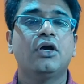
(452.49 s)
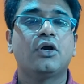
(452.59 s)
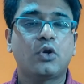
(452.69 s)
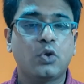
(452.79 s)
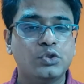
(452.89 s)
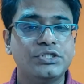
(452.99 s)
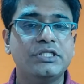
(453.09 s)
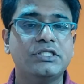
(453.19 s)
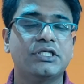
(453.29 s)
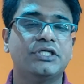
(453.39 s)
Closing
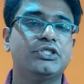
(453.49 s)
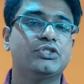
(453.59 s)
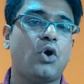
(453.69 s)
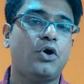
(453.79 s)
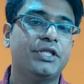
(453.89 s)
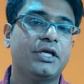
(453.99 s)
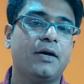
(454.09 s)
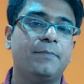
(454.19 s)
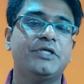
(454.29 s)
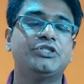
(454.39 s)
the searches on the
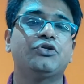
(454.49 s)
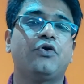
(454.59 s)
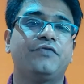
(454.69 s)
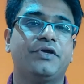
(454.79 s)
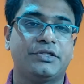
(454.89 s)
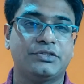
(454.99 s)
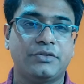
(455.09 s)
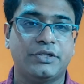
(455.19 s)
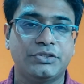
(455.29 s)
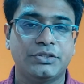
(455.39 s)
completion of the
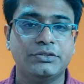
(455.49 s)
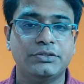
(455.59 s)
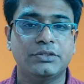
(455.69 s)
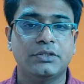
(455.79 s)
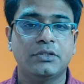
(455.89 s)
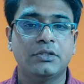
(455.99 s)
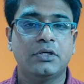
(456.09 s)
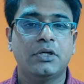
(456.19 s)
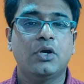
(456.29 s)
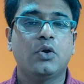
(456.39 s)
registrations,
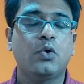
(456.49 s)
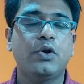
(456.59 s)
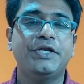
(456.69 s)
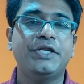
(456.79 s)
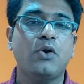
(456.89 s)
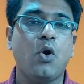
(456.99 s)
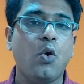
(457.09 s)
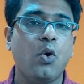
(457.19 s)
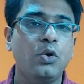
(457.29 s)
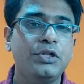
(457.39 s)
collating
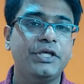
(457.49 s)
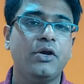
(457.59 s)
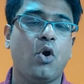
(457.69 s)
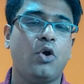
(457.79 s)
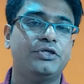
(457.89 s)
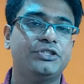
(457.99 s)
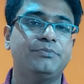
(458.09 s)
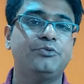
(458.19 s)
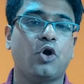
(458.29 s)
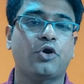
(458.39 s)
all the ownership
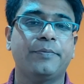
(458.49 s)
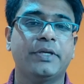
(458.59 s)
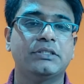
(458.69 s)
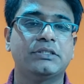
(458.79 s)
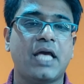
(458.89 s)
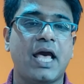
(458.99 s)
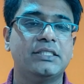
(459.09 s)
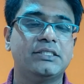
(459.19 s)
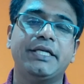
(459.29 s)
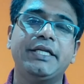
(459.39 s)
documents and
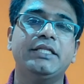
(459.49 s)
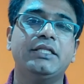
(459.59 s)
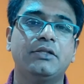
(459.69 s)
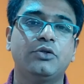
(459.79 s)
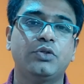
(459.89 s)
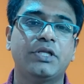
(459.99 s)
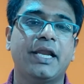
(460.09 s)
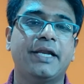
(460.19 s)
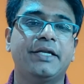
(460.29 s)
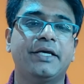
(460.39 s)
sending to the
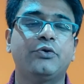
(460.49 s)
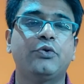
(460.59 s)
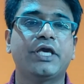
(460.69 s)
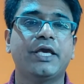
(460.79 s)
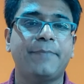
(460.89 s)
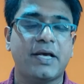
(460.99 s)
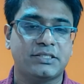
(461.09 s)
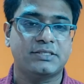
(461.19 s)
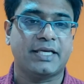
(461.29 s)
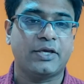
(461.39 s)
lender to keep as a
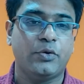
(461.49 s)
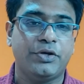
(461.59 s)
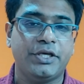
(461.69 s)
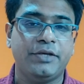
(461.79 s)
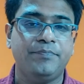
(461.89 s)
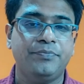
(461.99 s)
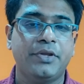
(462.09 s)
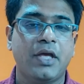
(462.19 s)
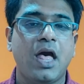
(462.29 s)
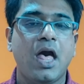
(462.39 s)
security,
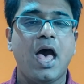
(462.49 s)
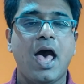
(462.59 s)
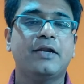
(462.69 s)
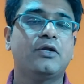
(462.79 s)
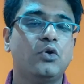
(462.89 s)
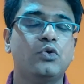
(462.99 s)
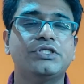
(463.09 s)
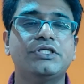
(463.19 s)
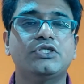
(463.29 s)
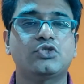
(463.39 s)
and
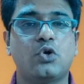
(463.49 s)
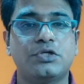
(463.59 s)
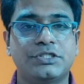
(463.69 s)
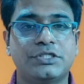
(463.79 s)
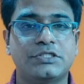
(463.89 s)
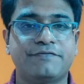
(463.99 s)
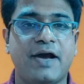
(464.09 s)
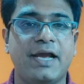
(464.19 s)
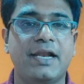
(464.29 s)
closing the solicitor's file